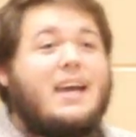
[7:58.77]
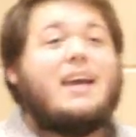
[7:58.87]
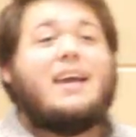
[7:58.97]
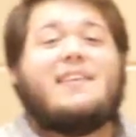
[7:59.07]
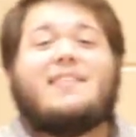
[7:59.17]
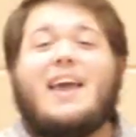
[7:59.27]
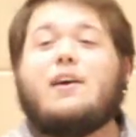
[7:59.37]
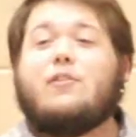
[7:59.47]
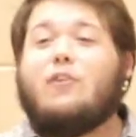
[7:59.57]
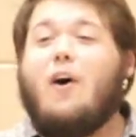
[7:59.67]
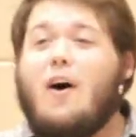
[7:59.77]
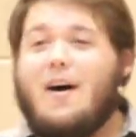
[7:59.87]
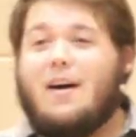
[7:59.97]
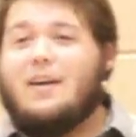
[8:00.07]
He sang a song